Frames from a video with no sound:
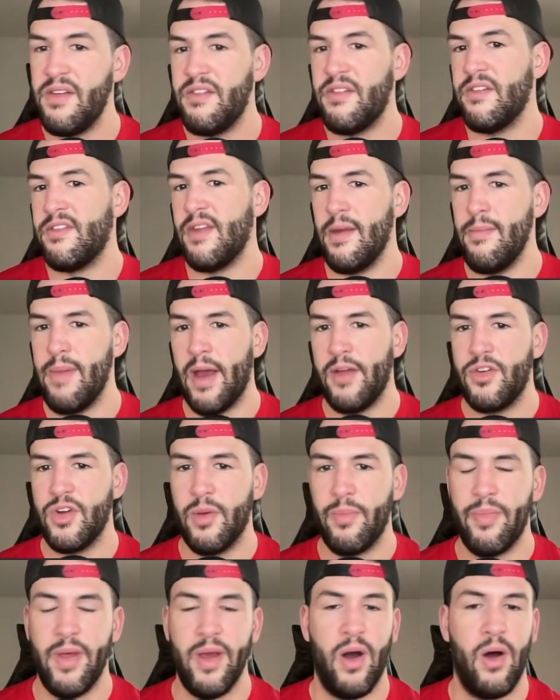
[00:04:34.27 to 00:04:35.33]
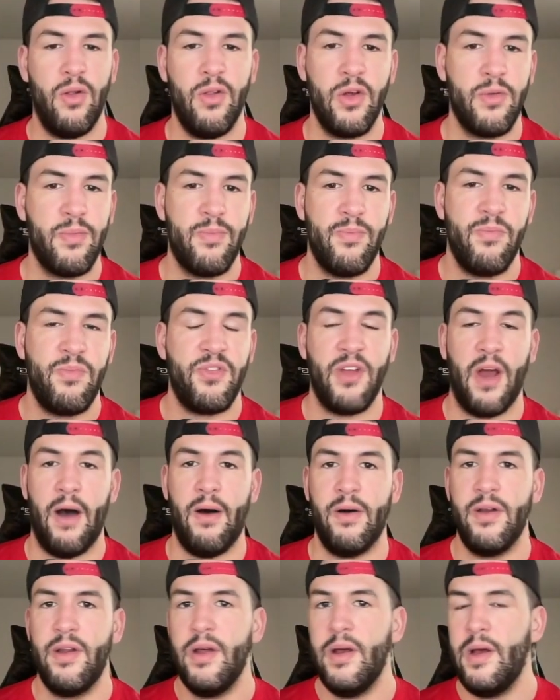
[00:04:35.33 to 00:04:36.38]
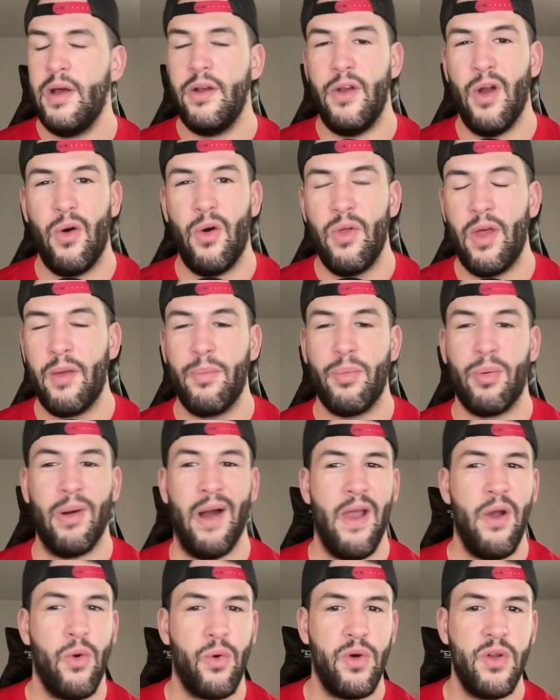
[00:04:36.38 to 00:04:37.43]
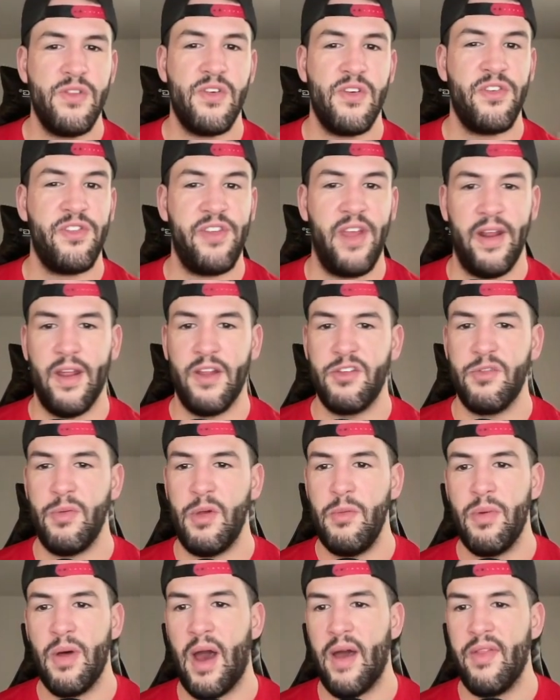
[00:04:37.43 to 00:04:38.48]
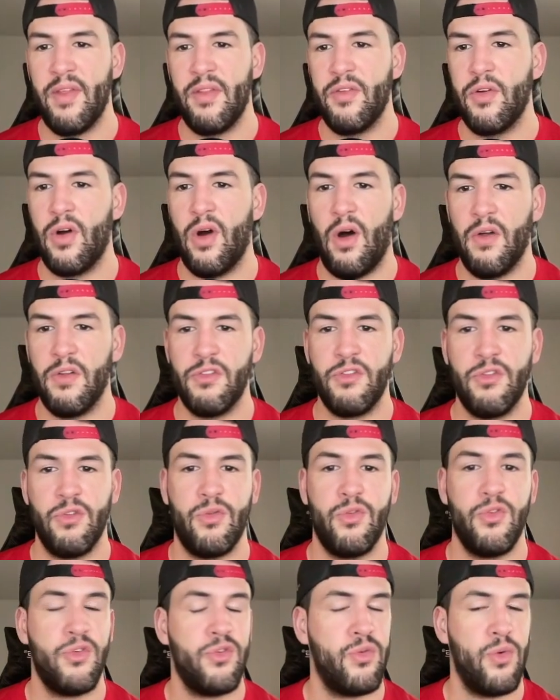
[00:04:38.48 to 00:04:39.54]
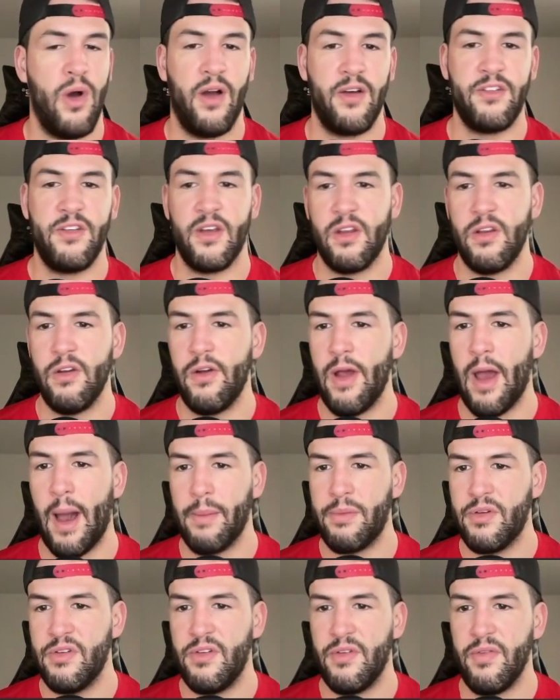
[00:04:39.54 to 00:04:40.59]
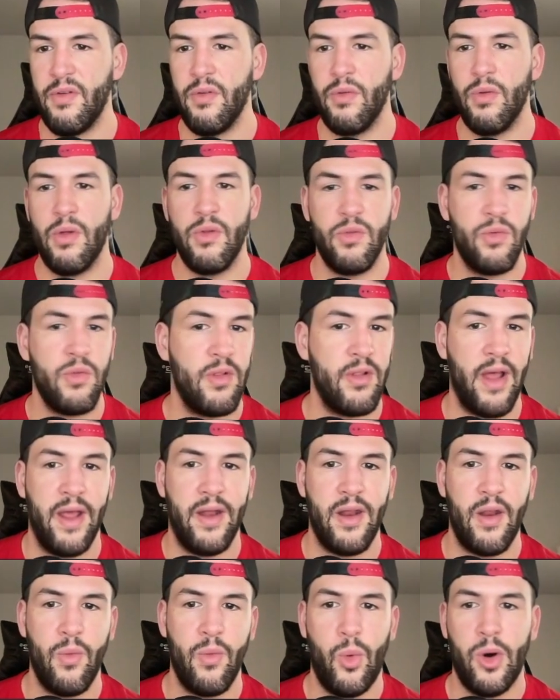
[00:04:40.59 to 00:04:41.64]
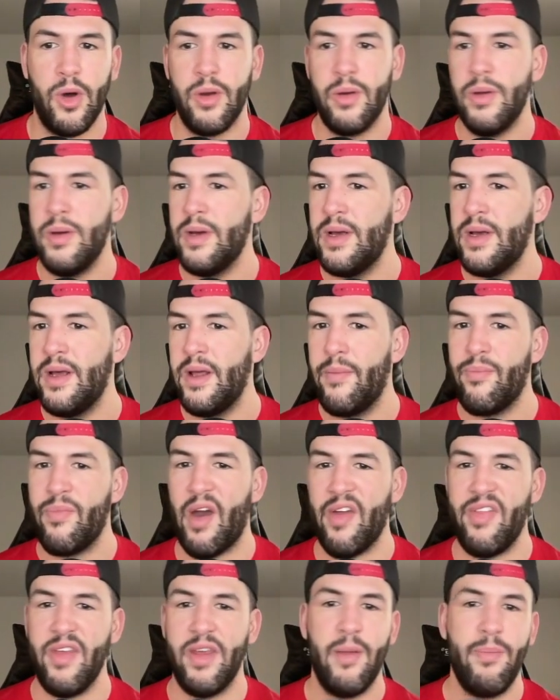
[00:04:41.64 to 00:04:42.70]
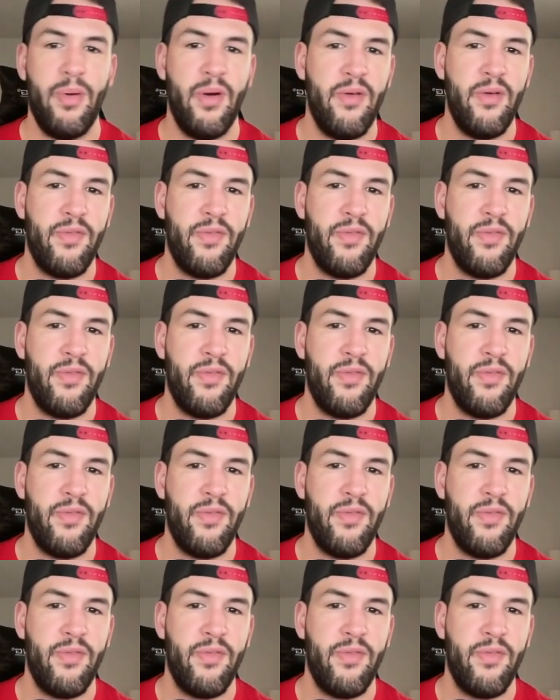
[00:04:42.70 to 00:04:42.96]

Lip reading: it's the same matchup. They all look solid. No like priorities or standouts to me, but I think they're all strong secondary options if you land on one. I think I'd